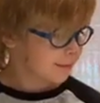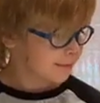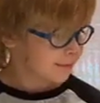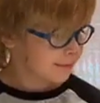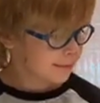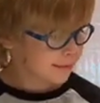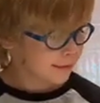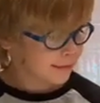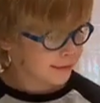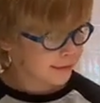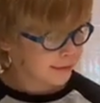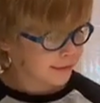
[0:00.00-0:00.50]

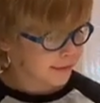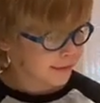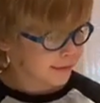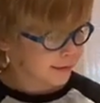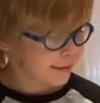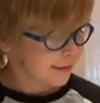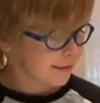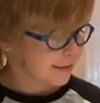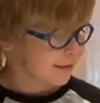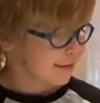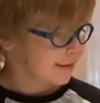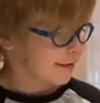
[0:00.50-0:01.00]

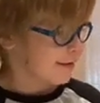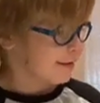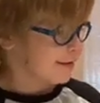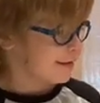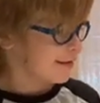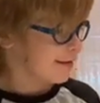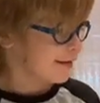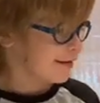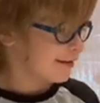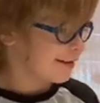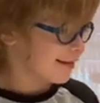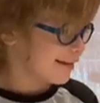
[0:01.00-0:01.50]

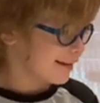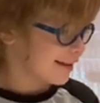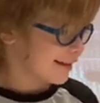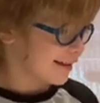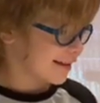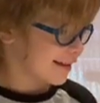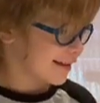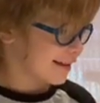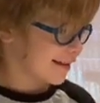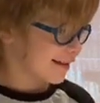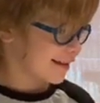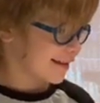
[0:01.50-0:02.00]

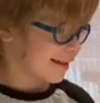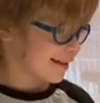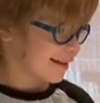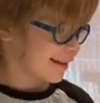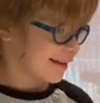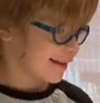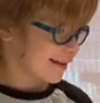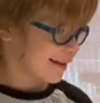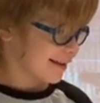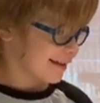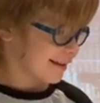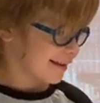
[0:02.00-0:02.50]

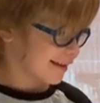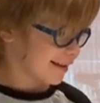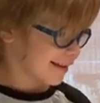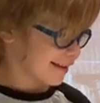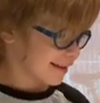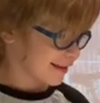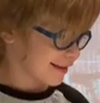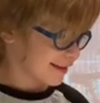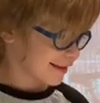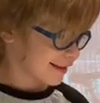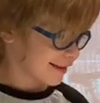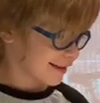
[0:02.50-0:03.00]
(silence)